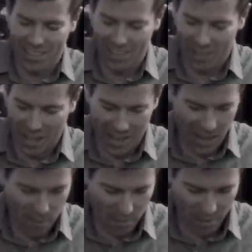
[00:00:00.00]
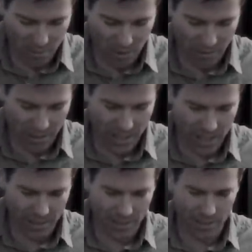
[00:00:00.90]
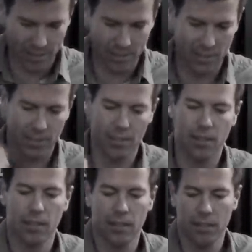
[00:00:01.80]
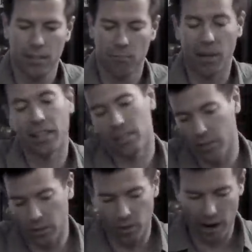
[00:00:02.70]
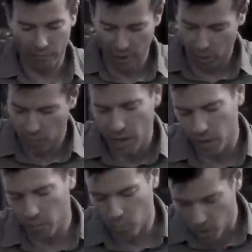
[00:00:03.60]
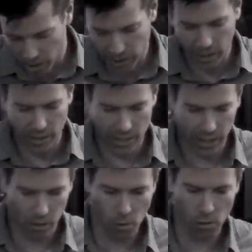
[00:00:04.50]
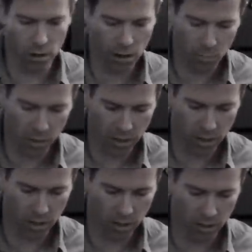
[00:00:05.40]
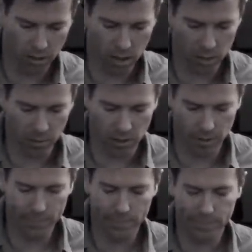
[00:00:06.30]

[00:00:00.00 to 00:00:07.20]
Okay, I'm at +1 for the tests. -2. I fail by 1 and take a horror. I'll put it on Dr. Milan.